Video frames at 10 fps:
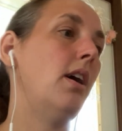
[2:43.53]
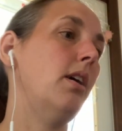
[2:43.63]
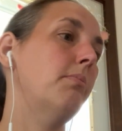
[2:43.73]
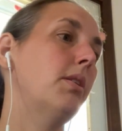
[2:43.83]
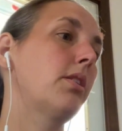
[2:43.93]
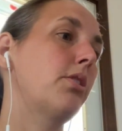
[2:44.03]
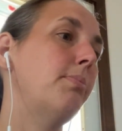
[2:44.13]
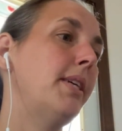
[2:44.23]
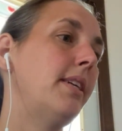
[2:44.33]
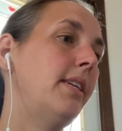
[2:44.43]
a little
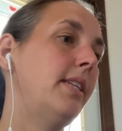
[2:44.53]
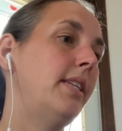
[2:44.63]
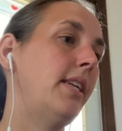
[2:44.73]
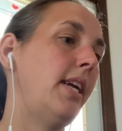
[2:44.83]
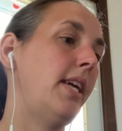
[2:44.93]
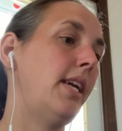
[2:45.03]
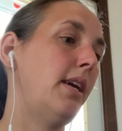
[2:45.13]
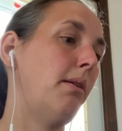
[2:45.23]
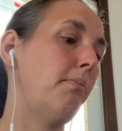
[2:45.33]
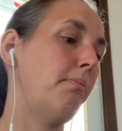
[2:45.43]
bit
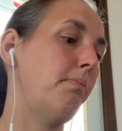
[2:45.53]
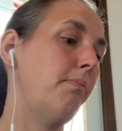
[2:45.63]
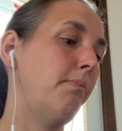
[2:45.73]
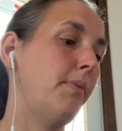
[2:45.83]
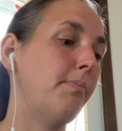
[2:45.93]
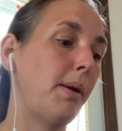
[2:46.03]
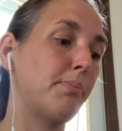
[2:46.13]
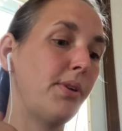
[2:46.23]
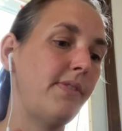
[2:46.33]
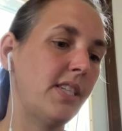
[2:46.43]
in my
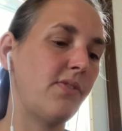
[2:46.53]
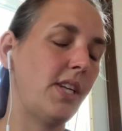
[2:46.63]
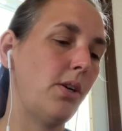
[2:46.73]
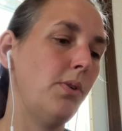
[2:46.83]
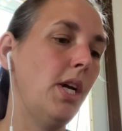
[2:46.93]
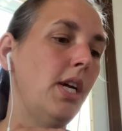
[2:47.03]
previous video.